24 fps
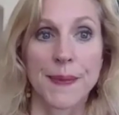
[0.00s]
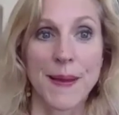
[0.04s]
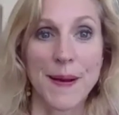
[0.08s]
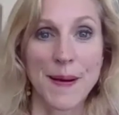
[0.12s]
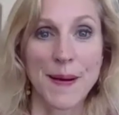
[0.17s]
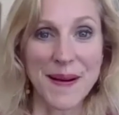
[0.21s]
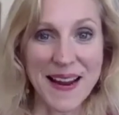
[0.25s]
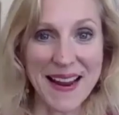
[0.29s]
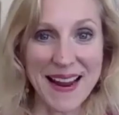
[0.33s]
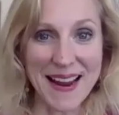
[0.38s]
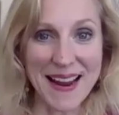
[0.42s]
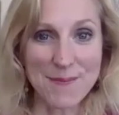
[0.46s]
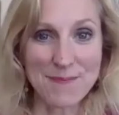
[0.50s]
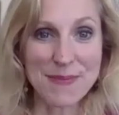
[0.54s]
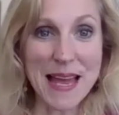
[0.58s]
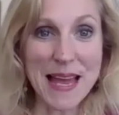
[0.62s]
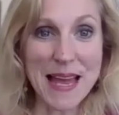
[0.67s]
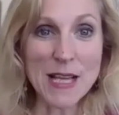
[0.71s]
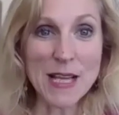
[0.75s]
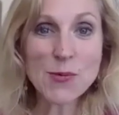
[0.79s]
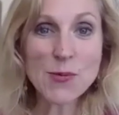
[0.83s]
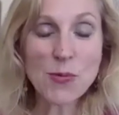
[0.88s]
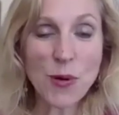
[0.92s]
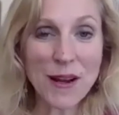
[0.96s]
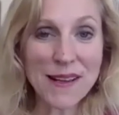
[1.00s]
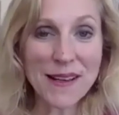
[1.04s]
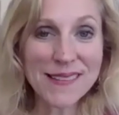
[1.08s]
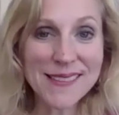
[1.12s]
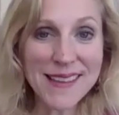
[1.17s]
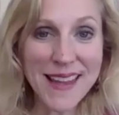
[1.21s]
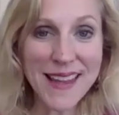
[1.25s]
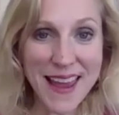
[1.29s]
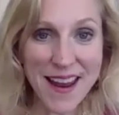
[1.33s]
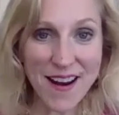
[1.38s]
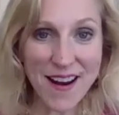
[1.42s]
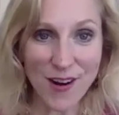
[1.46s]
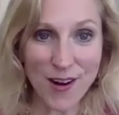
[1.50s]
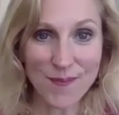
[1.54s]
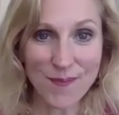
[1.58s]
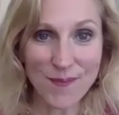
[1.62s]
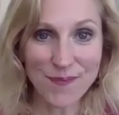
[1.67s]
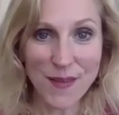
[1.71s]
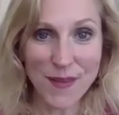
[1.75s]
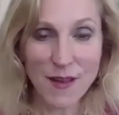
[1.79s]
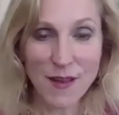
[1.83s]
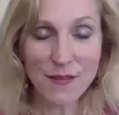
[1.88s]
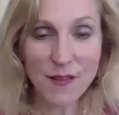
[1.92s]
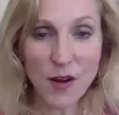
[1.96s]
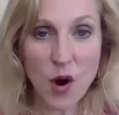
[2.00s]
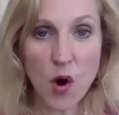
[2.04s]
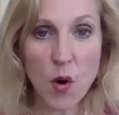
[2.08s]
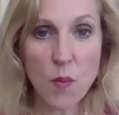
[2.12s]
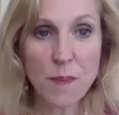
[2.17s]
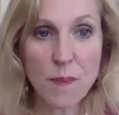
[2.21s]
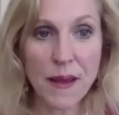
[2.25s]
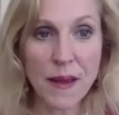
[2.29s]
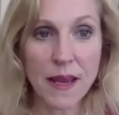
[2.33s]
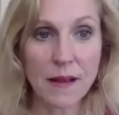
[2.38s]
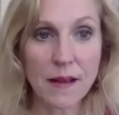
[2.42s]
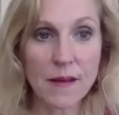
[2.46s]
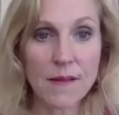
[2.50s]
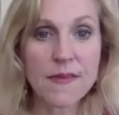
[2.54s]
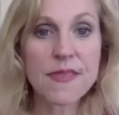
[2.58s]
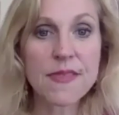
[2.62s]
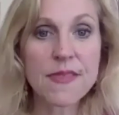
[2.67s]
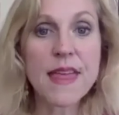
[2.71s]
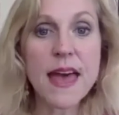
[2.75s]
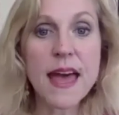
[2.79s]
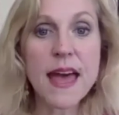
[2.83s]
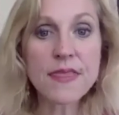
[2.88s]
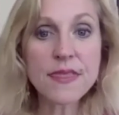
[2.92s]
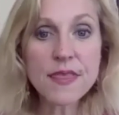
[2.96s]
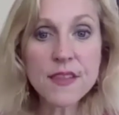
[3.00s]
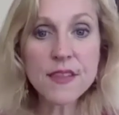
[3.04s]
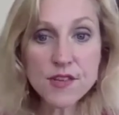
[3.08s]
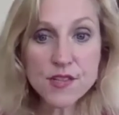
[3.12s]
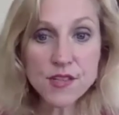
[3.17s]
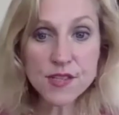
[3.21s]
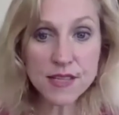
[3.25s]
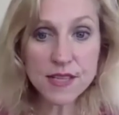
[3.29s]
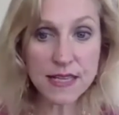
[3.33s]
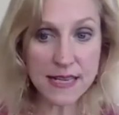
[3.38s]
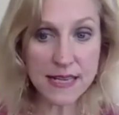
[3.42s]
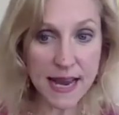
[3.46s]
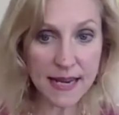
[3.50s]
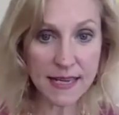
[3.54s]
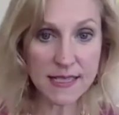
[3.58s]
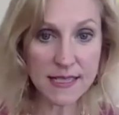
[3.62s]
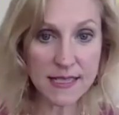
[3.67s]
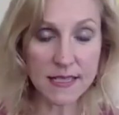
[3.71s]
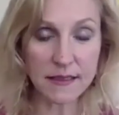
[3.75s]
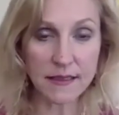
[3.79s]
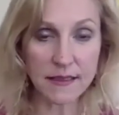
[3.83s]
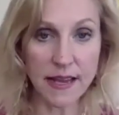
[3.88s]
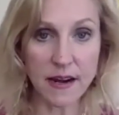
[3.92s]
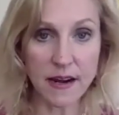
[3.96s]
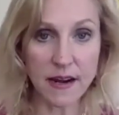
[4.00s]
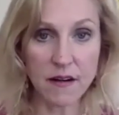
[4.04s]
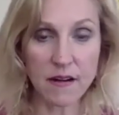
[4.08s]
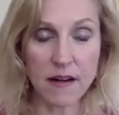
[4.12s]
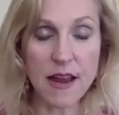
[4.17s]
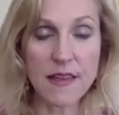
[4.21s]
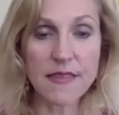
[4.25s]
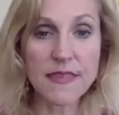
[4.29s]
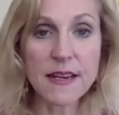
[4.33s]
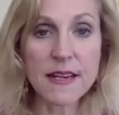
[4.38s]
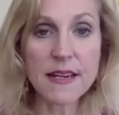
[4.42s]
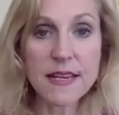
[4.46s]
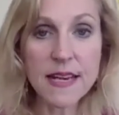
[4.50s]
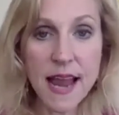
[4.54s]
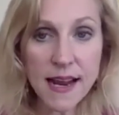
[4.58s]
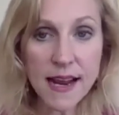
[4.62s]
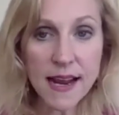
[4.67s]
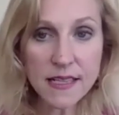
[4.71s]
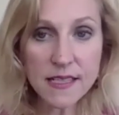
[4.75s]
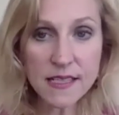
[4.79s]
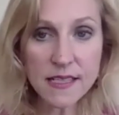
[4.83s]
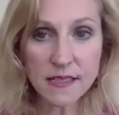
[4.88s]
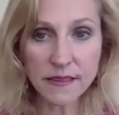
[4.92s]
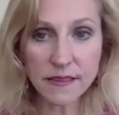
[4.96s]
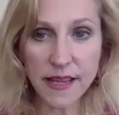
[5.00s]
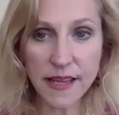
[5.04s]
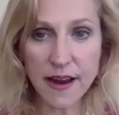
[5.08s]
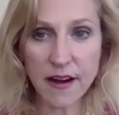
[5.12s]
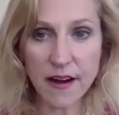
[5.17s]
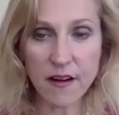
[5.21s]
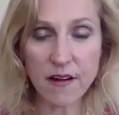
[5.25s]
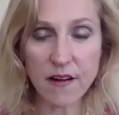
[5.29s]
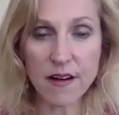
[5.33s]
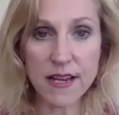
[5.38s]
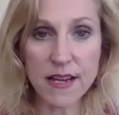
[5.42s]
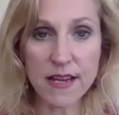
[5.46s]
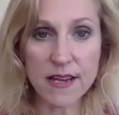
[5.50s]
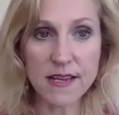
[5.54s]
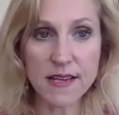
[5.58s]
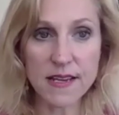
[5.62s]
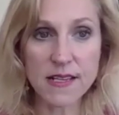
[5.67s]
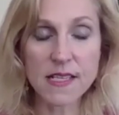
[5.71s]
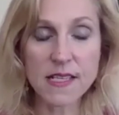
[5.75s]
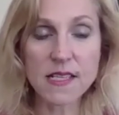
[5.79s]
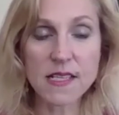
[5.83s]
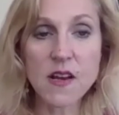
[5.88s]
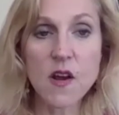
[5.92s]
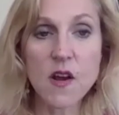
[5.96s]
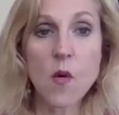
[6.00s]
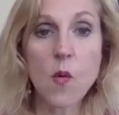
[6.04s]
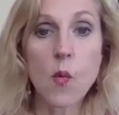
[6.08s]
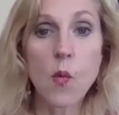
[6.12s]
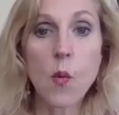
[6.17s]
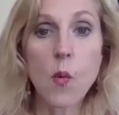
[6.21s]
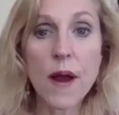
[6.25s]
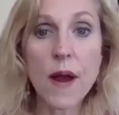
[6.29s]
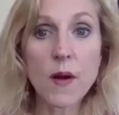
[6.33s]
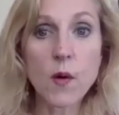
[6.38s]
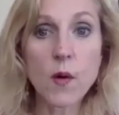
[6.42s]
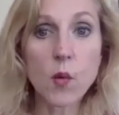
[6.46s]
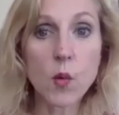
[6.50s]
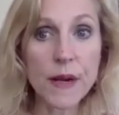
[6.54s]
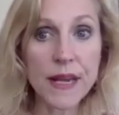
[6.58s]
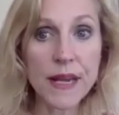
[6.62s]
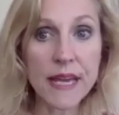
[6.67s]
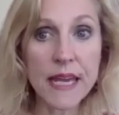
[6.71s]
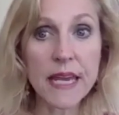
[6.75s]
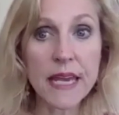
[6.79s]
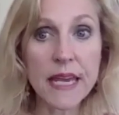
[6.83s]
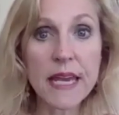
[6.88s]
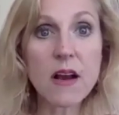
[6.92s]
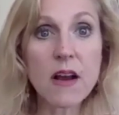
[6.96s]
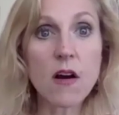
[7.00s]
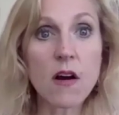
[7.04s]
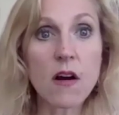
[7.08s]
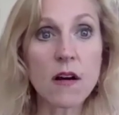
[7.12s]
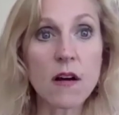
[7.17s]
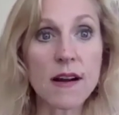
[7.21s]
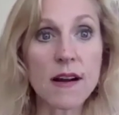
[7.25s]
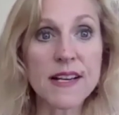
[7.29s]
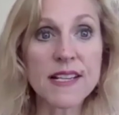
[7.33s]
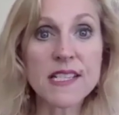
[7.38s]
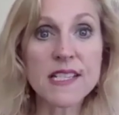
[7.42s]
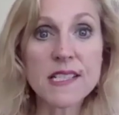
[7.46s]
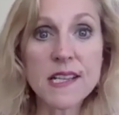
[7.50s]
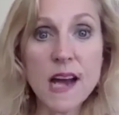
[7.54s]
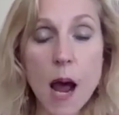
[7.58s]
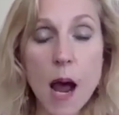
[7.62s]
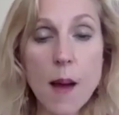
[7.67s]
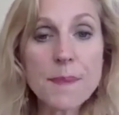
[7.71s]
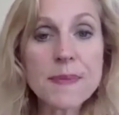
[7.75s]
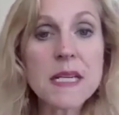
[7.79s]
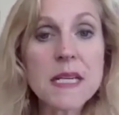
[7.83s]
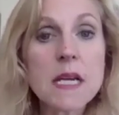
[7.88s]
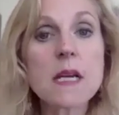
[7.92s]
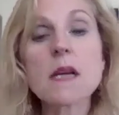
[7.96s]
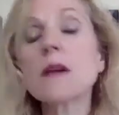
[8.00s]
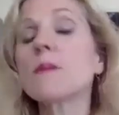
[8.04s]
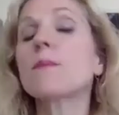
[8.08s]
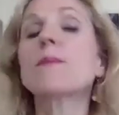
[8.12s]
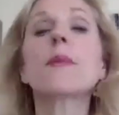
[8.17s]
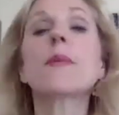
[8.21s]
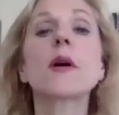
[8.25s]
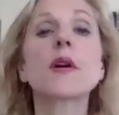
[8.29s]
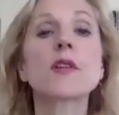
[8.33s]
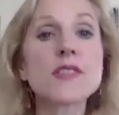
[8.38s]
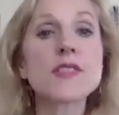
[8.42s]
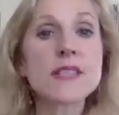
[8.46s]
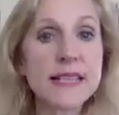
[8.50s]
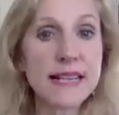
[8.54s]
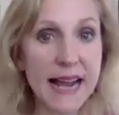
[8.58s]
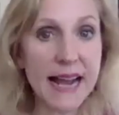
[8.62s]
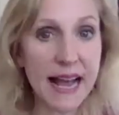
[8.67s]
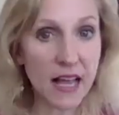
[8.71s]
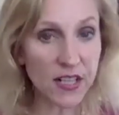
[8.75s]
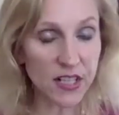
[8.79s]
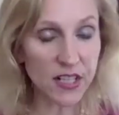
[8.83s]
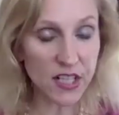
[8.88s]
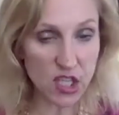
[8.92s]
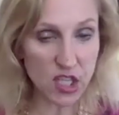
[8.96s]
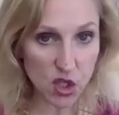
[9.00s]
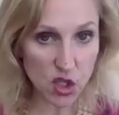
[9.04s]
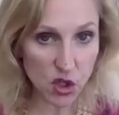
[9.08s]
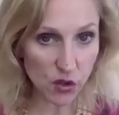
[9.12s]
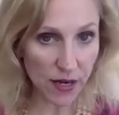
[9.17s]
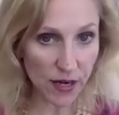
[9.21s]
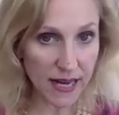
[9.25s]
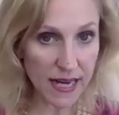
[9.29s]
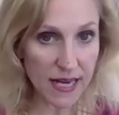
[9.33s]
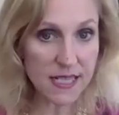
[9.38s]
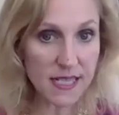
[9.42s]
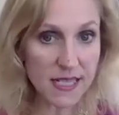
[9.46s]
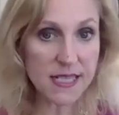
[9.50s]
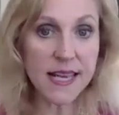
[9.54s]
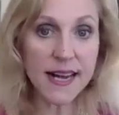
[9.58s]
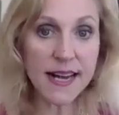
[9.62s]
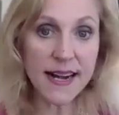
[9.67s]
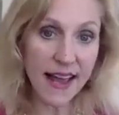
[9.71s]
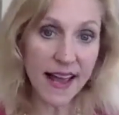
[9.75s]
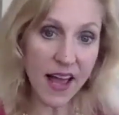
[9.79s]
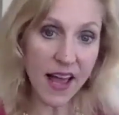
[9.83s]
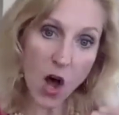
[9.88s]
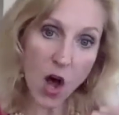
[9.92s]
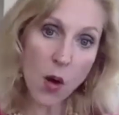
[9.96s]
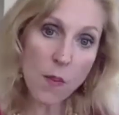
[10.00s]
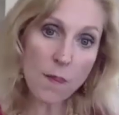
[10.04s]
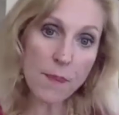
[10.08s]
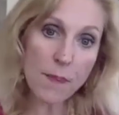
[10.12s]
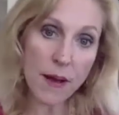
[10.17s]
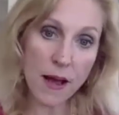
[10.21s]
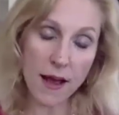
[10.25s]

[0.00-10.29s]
Okay. That's one layer of coping. Then there's the next layer. And the next layer is when we are adopting personality traits that help